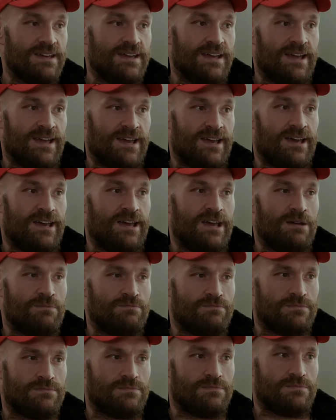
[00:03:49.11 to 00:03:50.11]

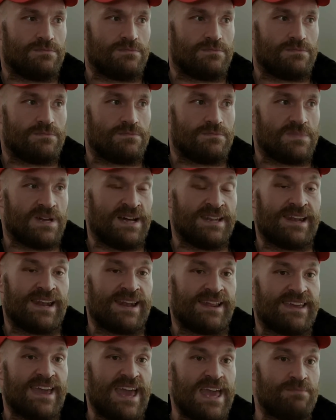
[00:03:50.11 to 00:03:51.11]
And then
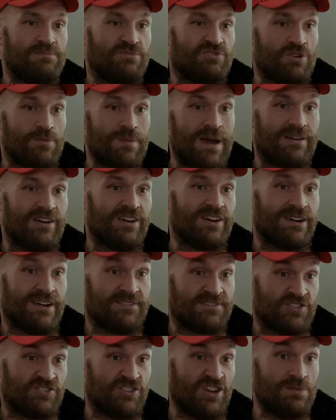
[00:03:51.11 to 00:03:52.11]
I came to America
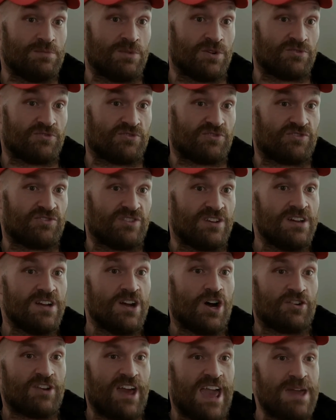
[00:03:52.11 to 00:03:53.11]
after 2 months
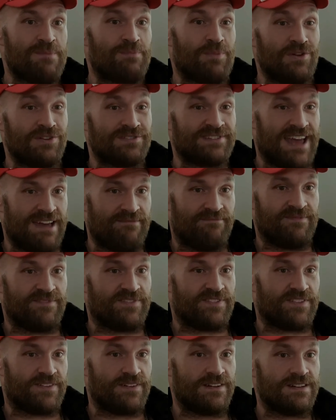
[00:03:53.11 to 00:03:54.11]
on April
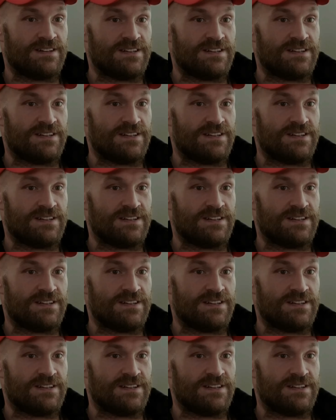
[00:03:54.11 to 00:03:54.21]
10th